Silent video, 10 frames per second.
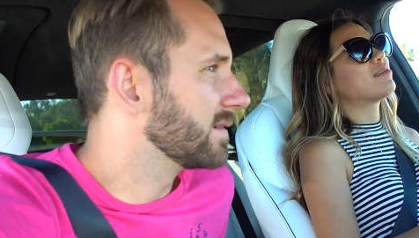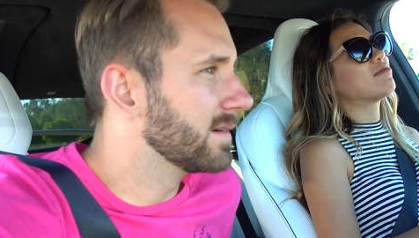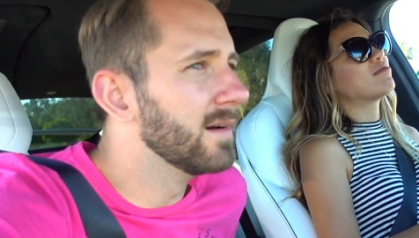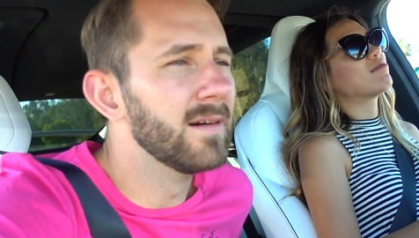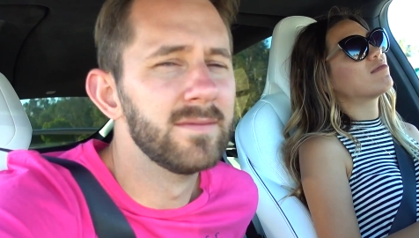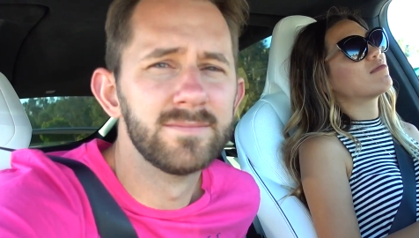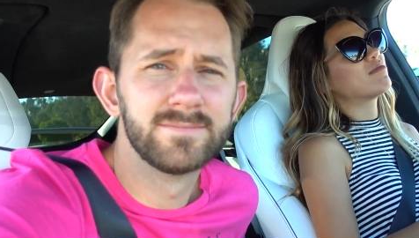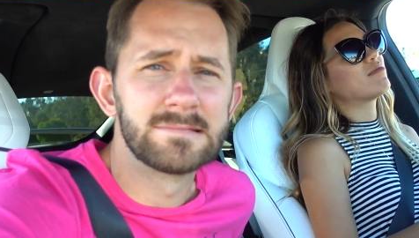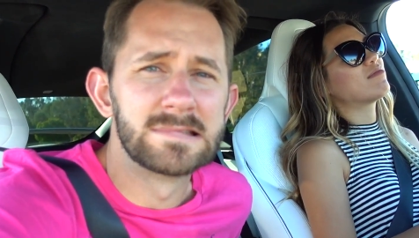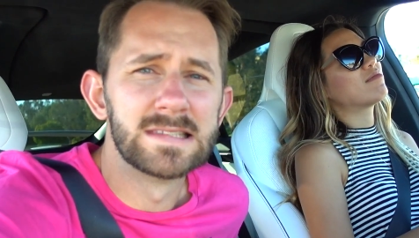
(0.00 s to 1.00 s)
Speaker 1: Oh. Uh,
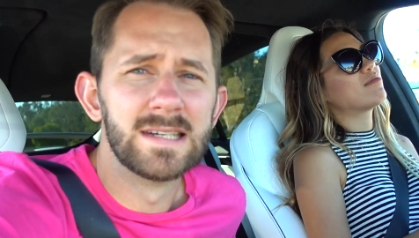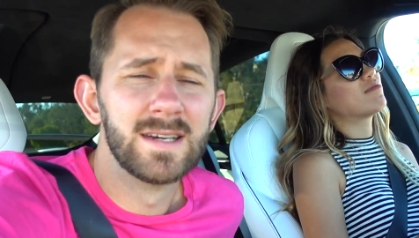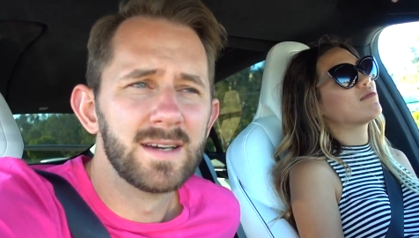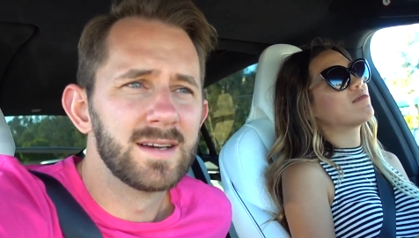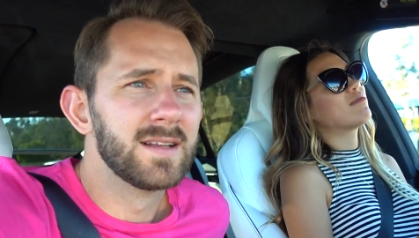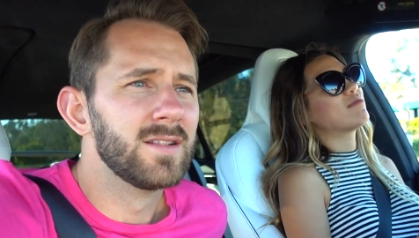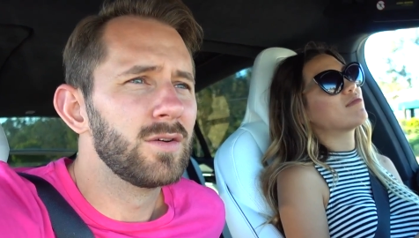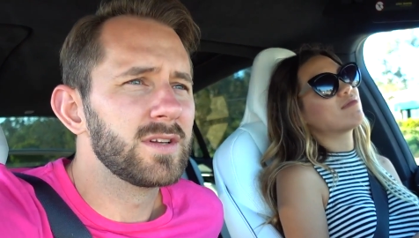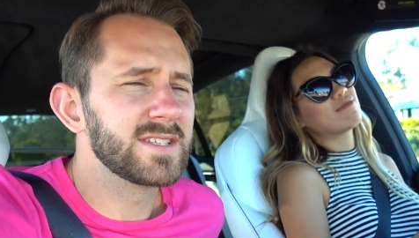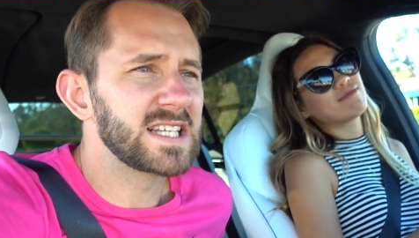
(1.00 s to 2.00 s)

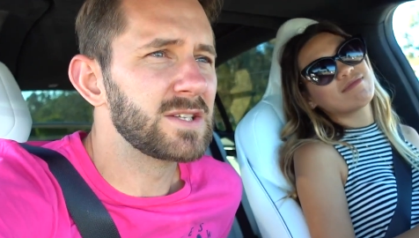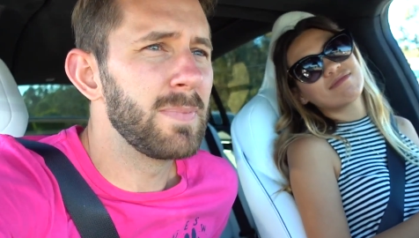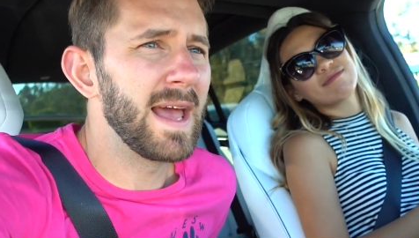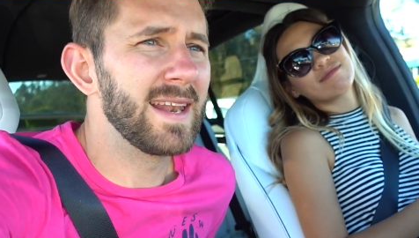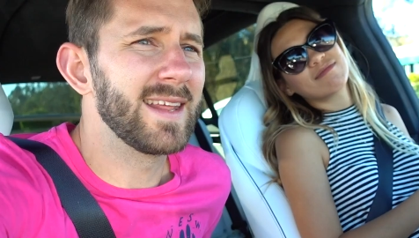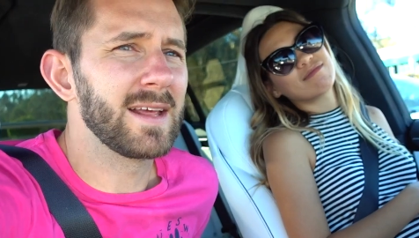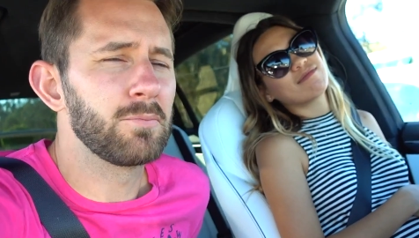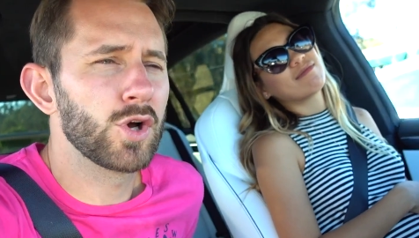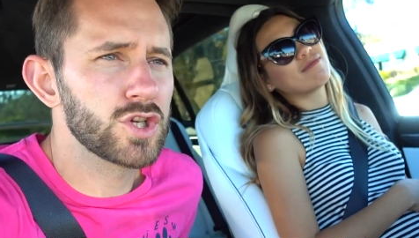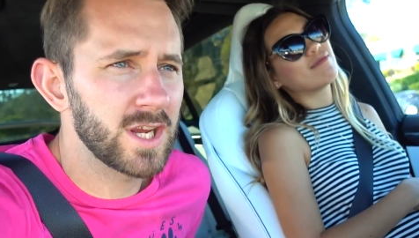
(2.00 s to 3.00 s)
Luna's expanding and
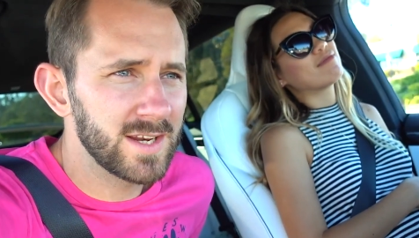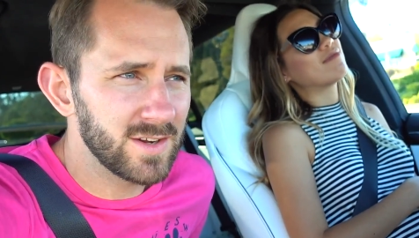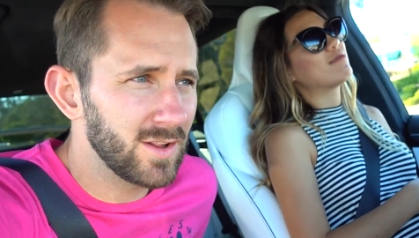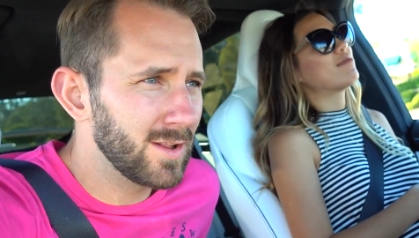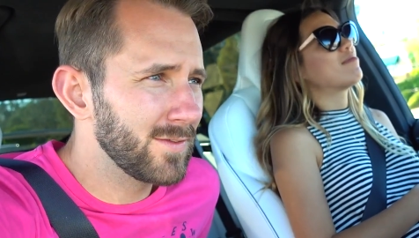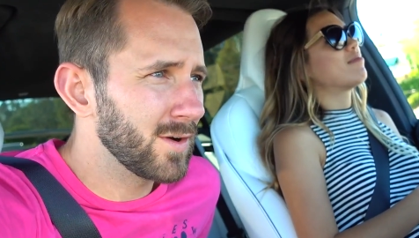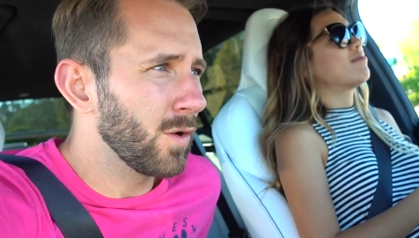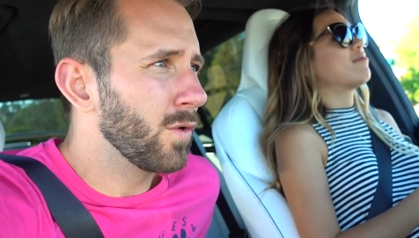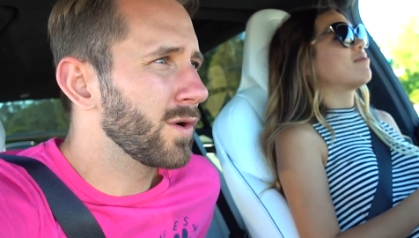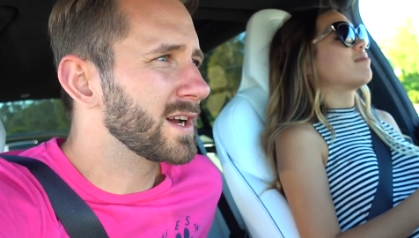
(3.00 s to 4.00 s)
pushing into all of your
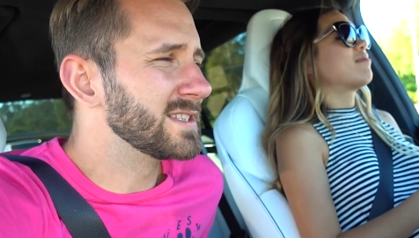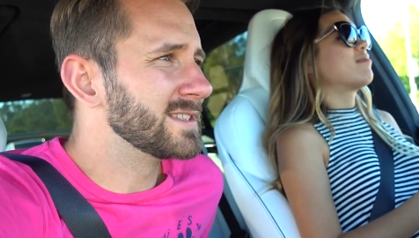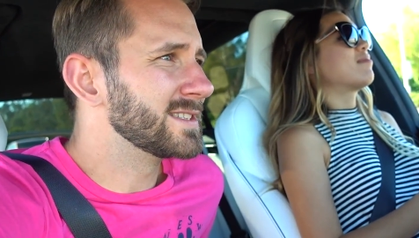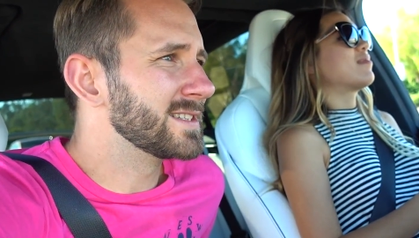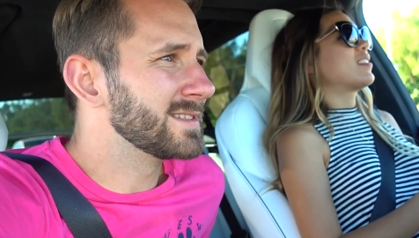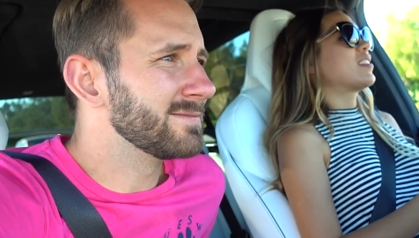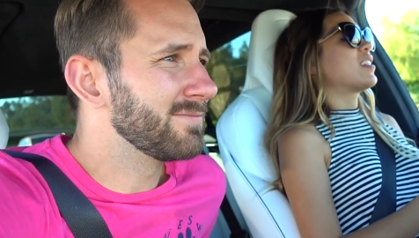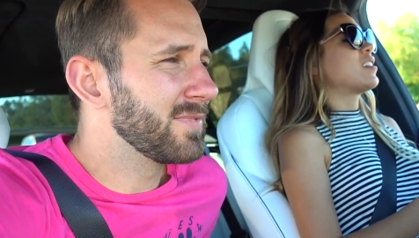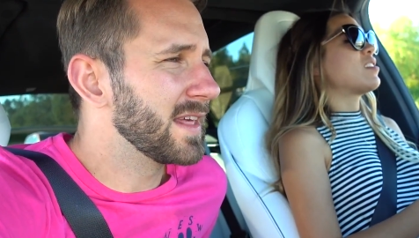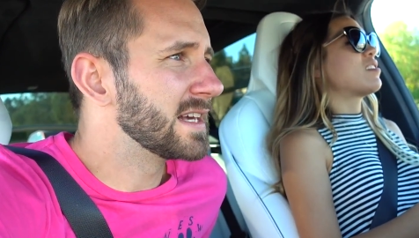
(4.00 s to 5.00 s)
organs and
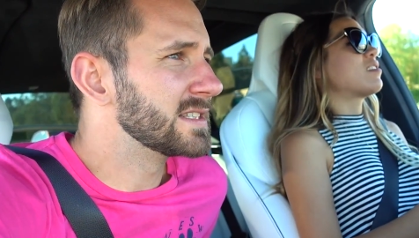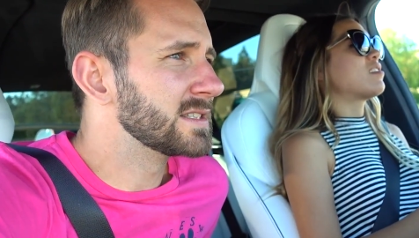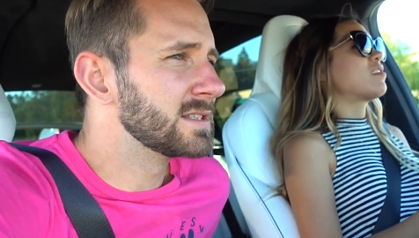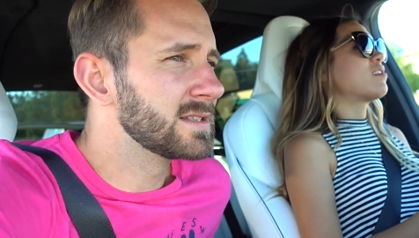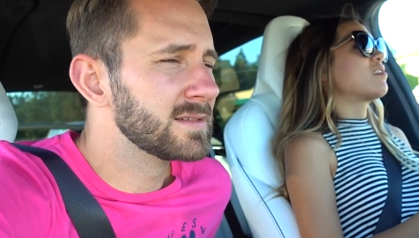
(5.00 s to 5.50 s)
I things.